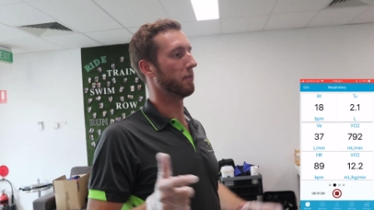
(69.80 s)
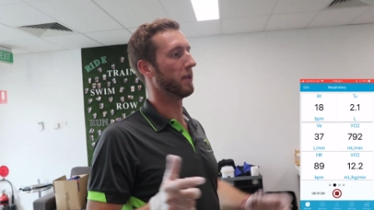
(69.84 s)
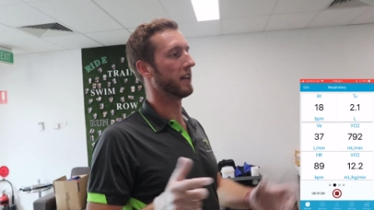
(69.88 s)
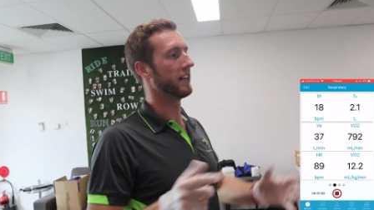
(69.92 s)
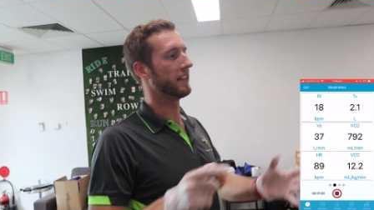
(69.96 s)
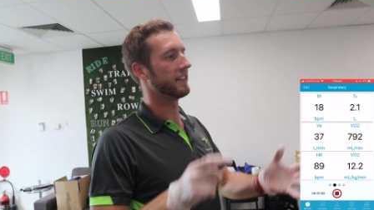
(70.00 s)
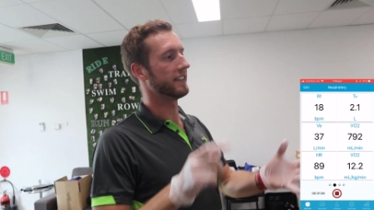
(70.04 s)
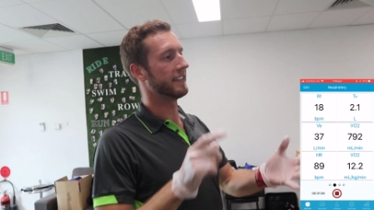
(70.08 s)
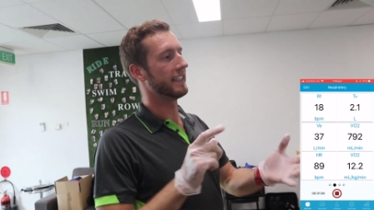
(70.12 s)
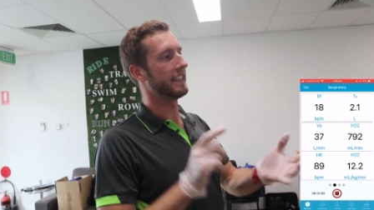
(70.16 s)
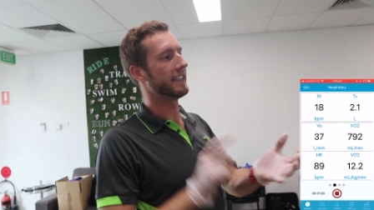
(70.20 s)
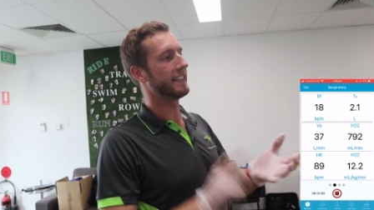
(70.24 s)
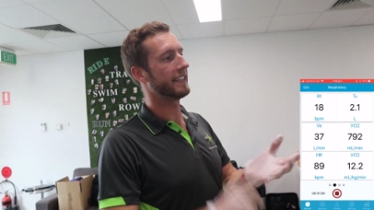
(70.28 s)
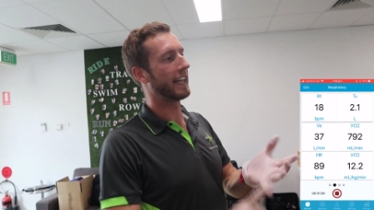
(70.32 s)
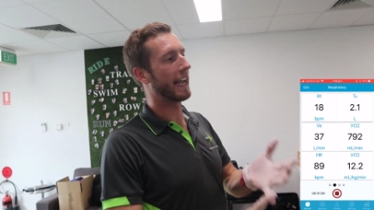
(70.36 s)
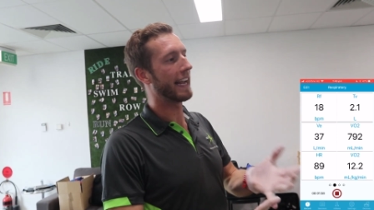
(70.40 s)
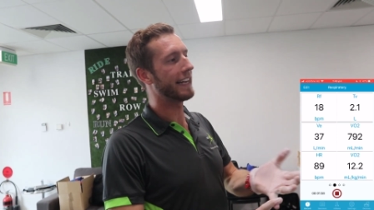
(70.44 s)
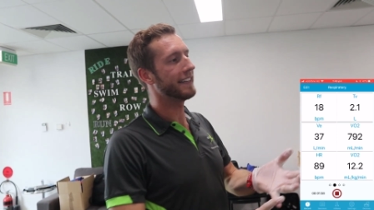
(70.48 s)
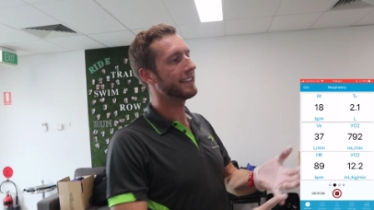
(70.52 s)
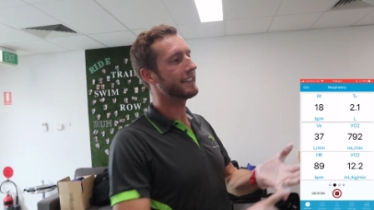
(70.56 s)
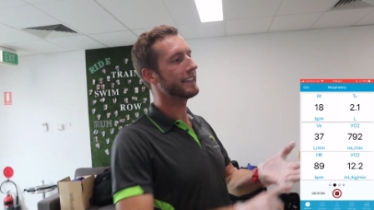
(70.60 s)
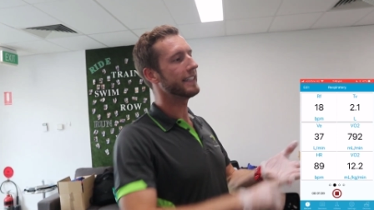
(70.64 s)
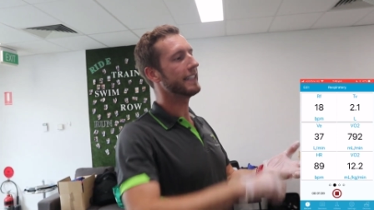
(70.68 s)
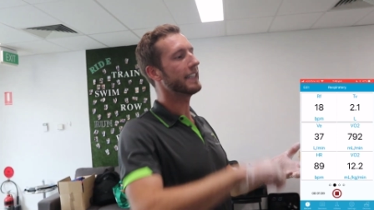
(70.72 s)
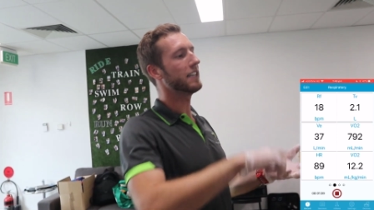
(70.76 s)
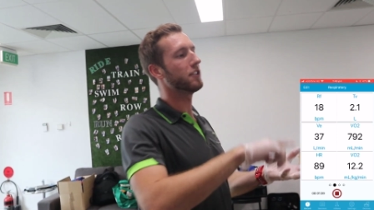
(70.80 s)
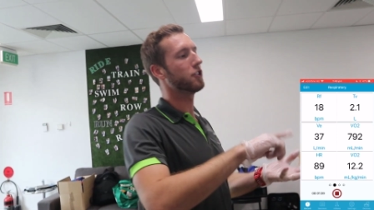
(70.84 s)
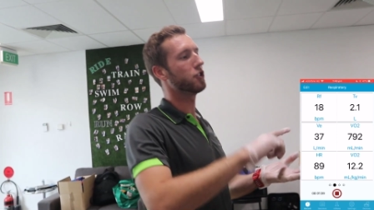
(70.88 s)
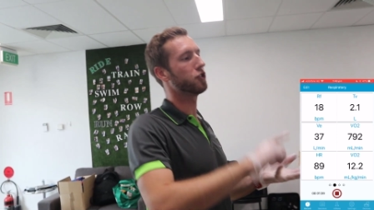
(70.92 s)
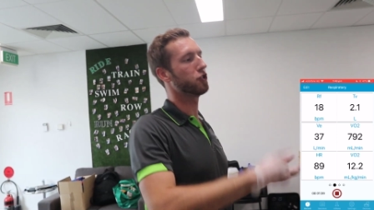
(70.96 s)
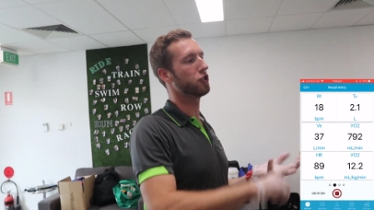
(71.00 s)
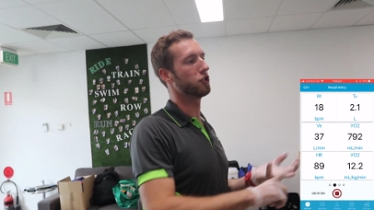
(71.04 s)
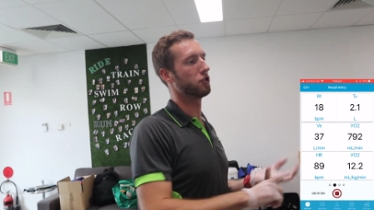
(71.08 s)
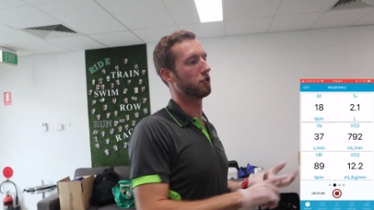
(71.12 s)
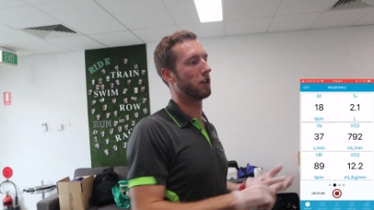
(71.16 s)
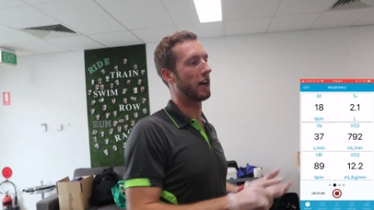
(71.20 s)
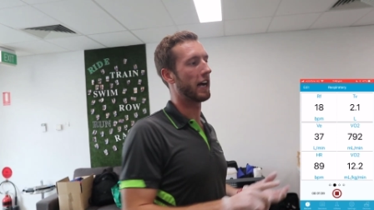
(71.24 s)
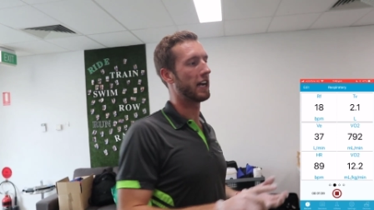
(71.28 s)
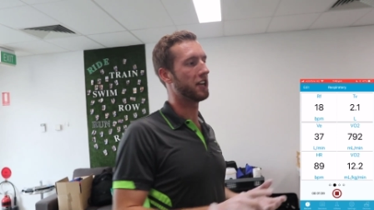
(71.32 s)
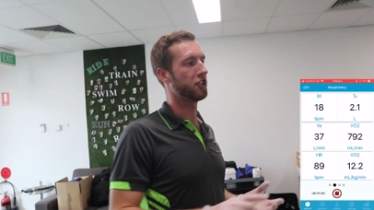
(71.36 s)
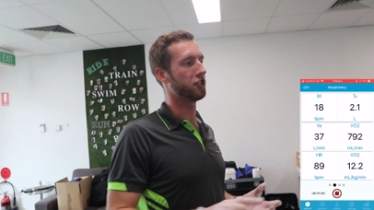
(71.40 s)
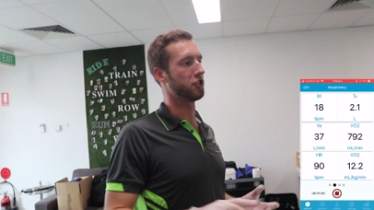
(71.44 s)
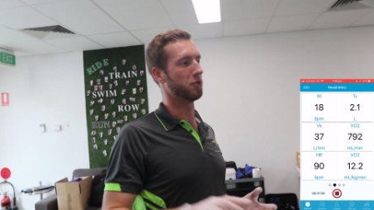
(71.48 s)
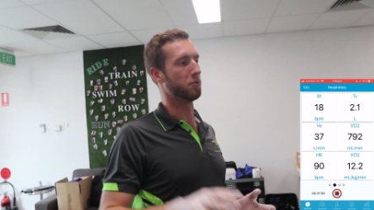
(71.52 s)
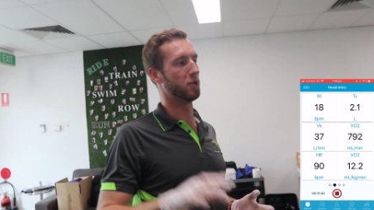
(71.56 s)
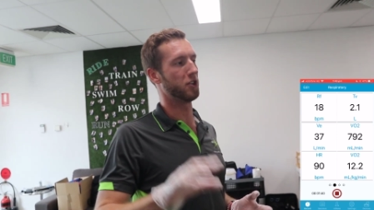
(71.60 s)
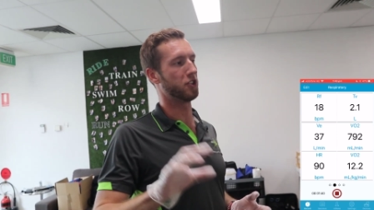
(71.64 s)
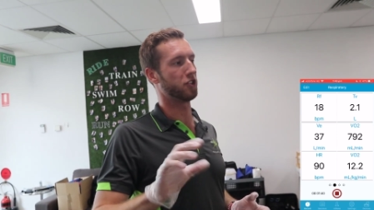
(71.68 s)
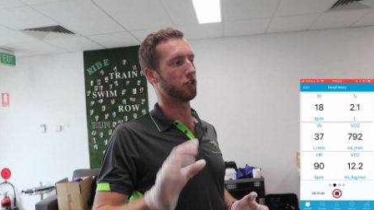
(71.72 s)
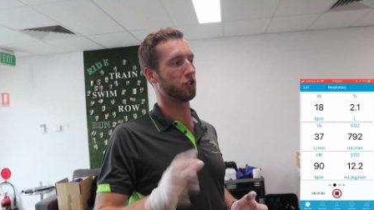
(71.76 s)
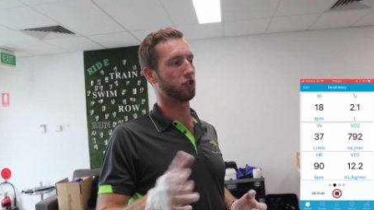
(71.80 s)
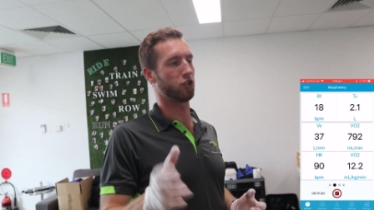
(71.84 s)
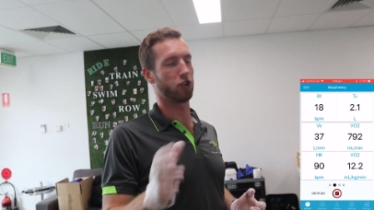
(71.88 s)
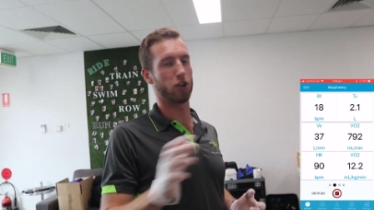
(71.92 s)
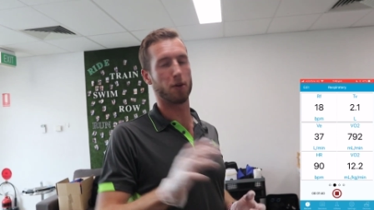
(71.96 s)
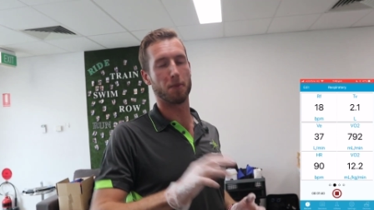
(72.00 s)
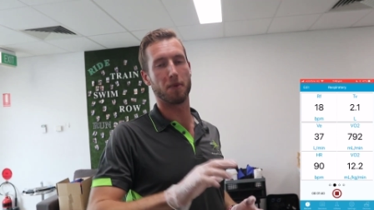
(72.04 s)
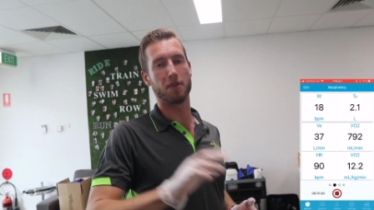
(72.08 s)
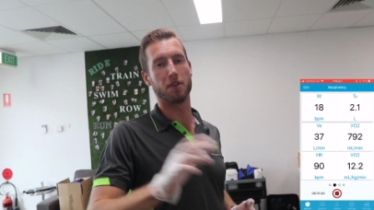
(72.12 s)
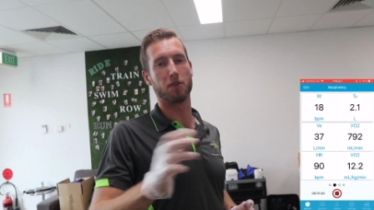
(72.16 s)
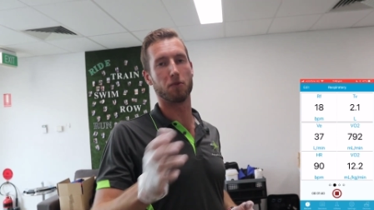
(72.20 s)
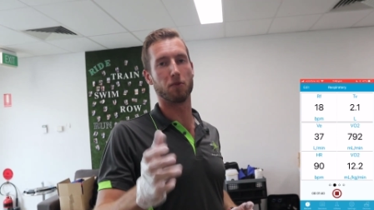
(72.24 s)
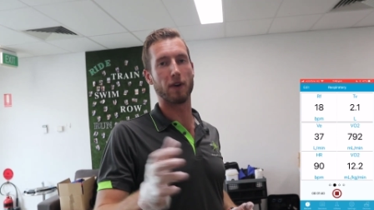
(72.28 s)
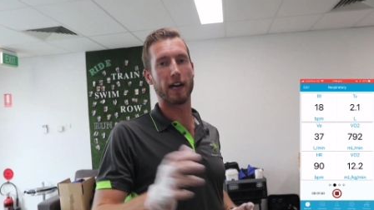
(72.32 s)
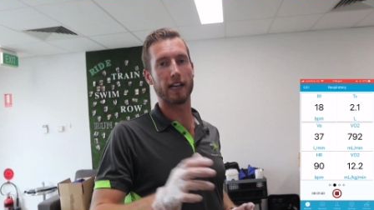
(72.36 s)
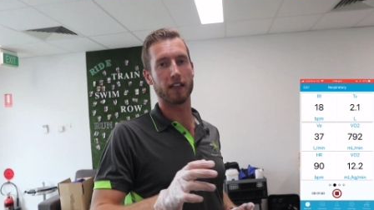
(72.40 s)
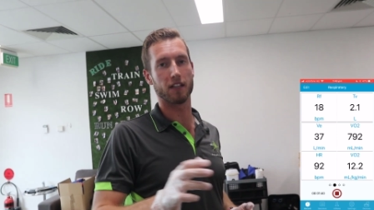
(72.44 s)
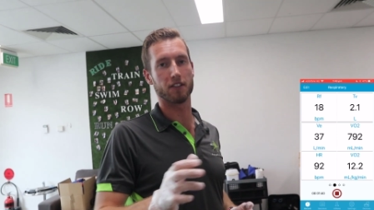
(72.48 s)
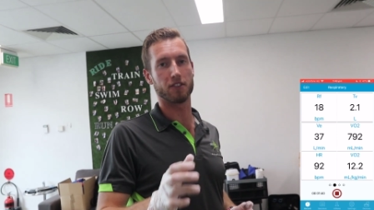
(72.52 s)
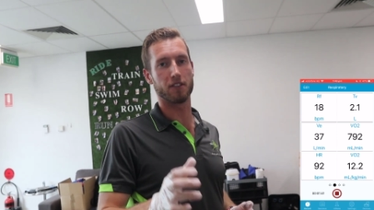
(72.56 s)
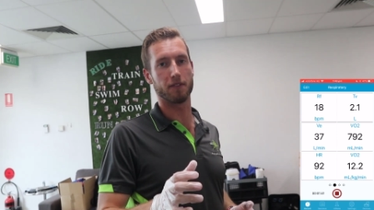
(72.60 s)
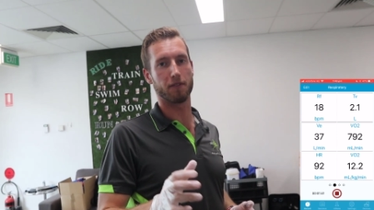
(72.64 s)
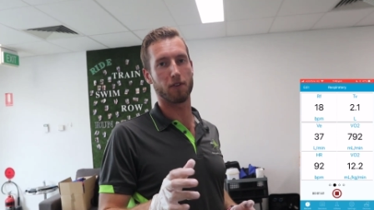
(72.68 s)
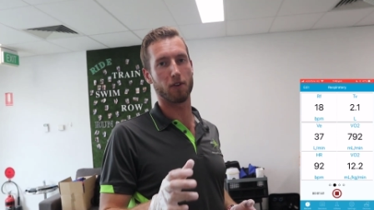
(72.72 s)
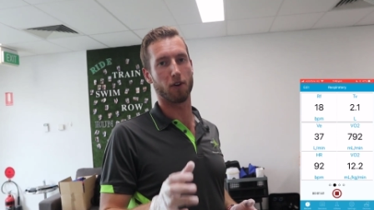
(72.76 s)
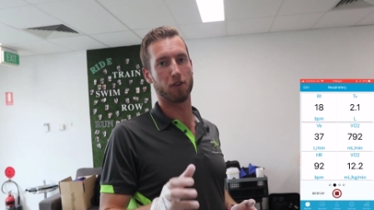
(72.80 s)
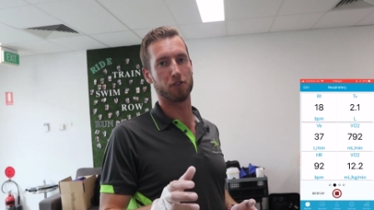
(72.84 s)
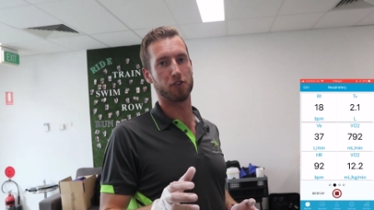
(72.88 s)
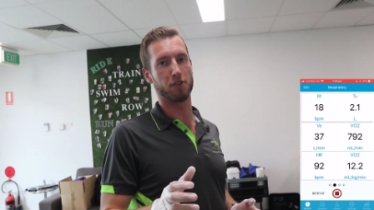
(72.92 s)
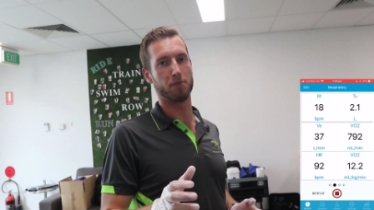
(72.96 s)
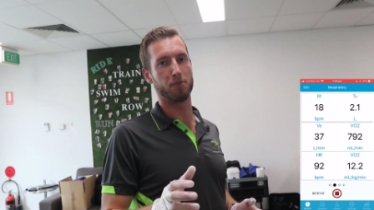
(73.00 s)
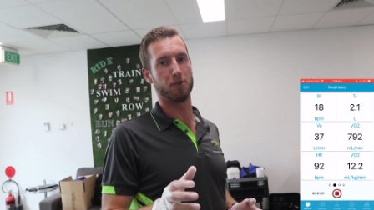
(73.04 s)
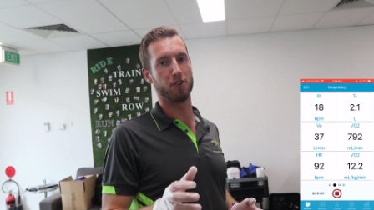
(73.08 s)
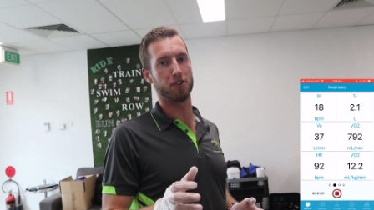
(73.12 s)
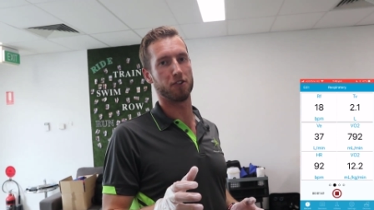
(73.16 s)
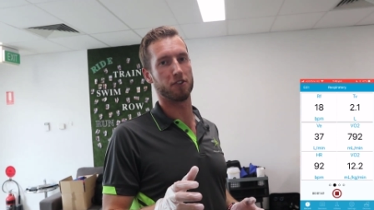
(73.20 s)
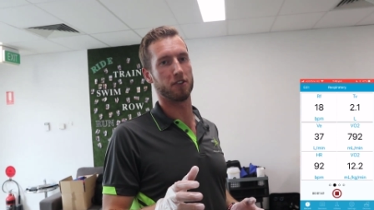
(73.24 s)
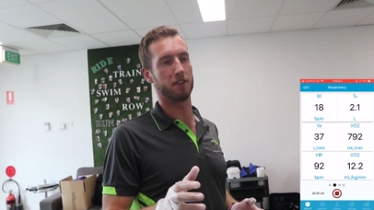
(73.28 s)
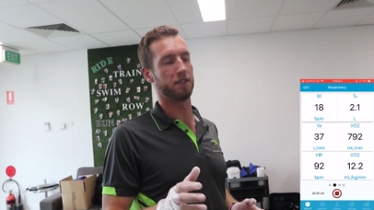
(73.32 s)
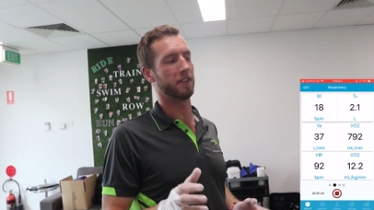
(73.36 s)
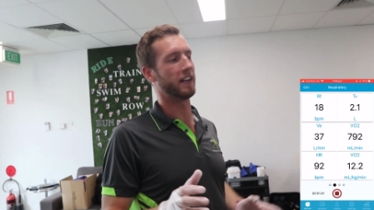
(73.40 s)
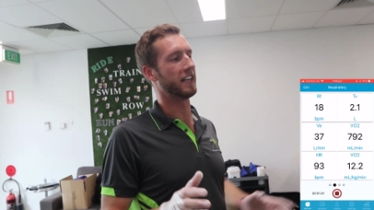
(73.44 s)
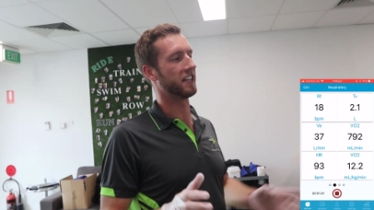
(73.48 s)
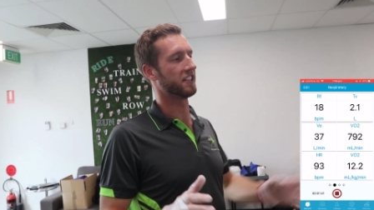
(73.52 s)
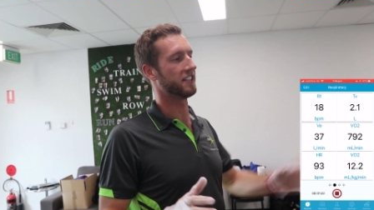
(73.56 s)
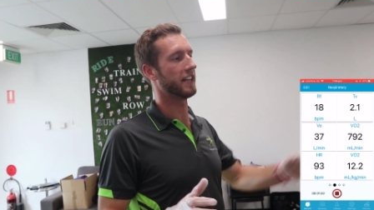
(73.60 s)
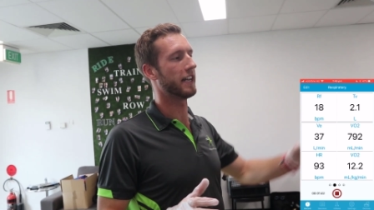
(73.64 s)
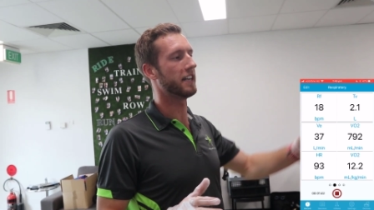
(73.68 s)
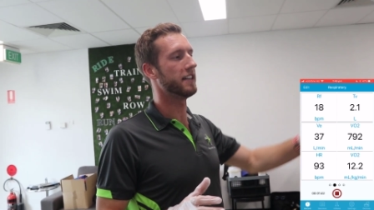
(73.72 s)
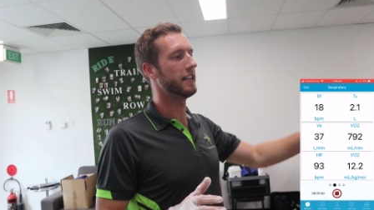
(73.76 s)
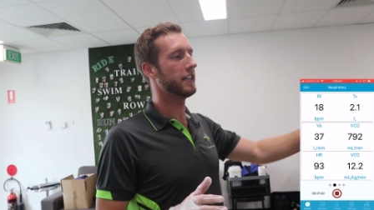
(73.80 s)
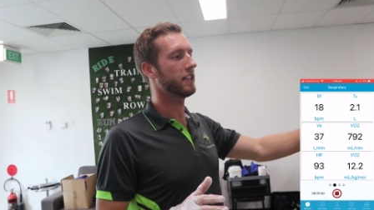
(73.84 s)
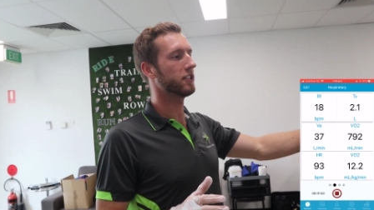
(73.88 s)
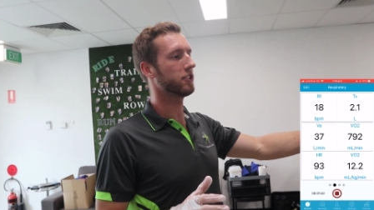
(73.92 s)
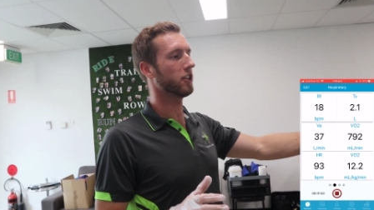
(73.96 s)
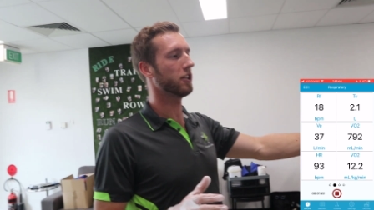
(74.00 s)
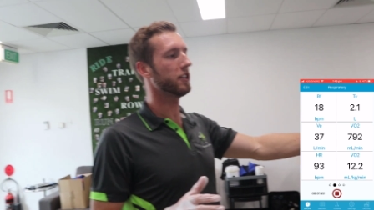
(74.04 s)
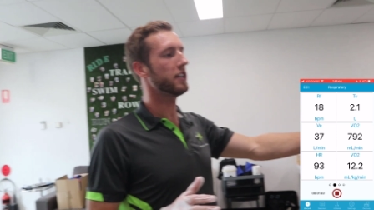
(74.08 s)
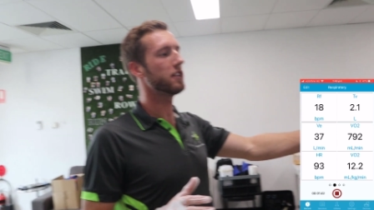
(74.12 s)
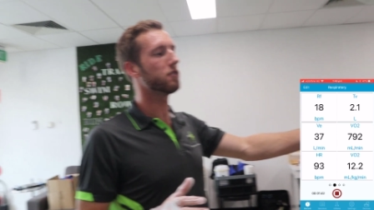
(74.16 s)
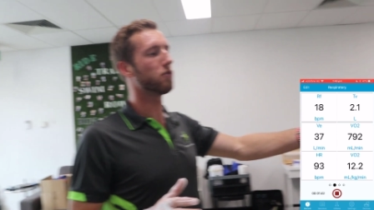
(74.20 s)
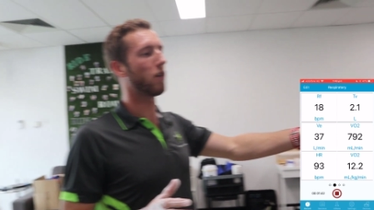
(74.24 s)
but it's the intensity and the duration which determine the relative contribution of each. Now Nick's only